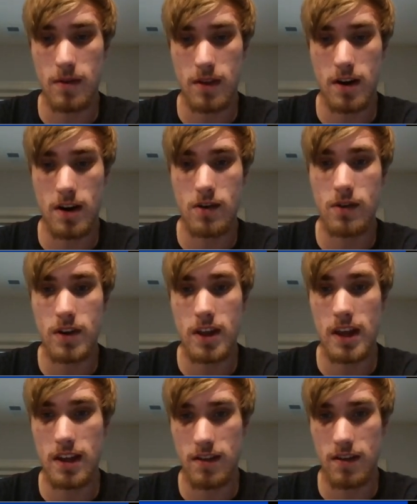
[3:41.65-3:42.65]
There are two
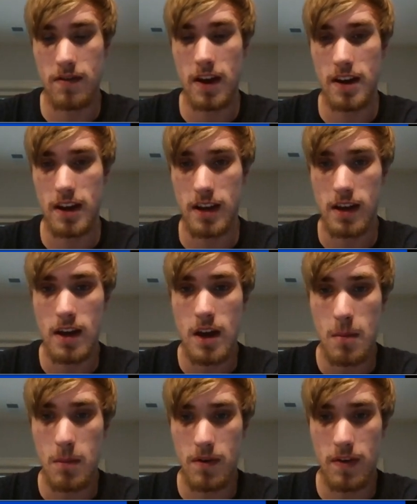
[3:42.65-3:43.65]
things defending,
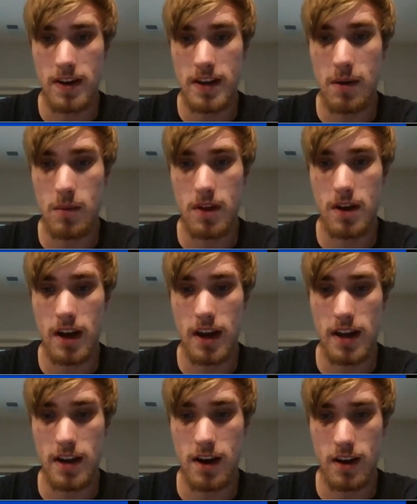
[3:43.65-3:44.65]
but if I take with a
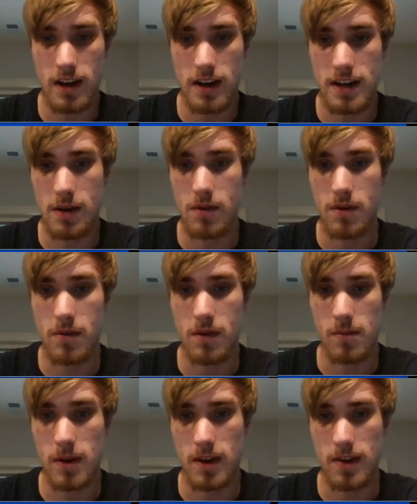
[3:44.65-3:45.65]
knight, you're not going to take with the
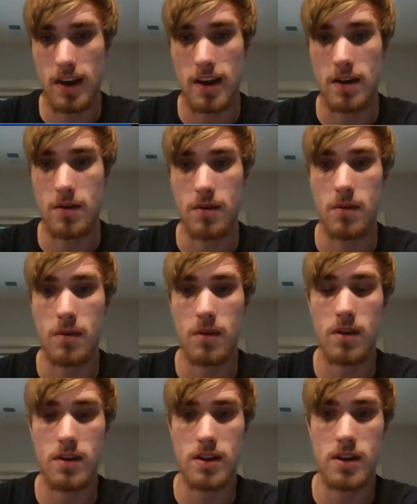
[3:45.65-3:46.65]
rook because I can
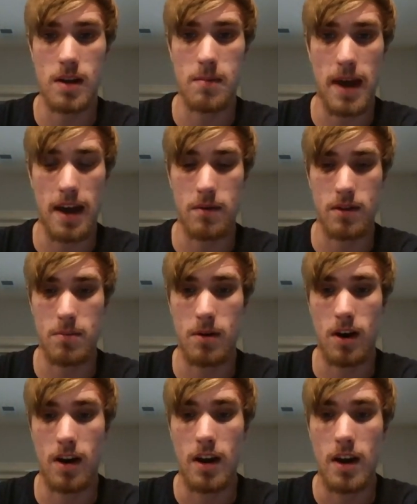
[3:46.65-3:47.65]
take back with the
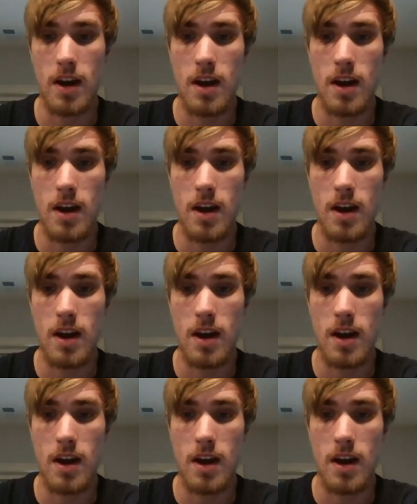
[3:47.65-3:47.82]
pawn.